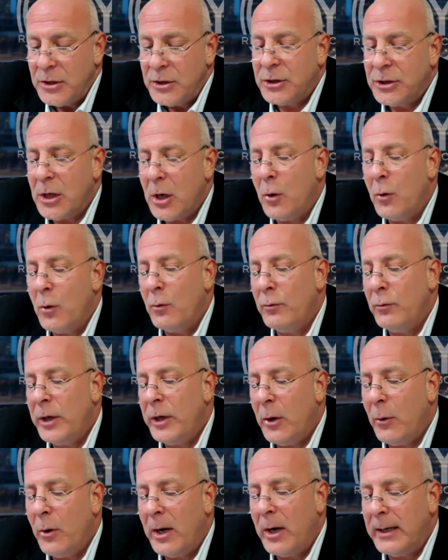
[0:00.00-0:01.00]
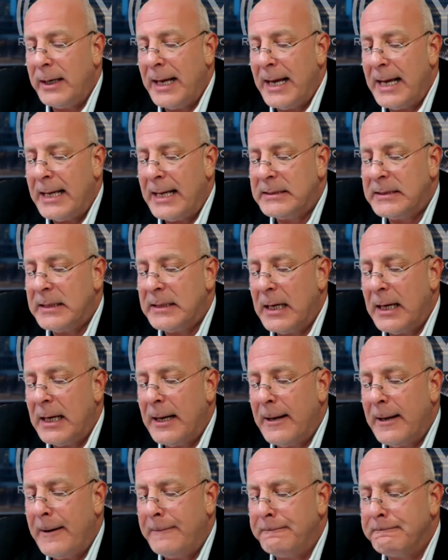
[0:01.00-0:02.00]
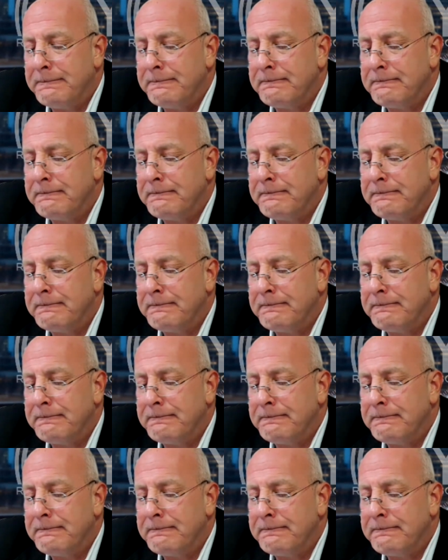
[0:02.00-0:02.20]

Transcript: So, you know what, guys? I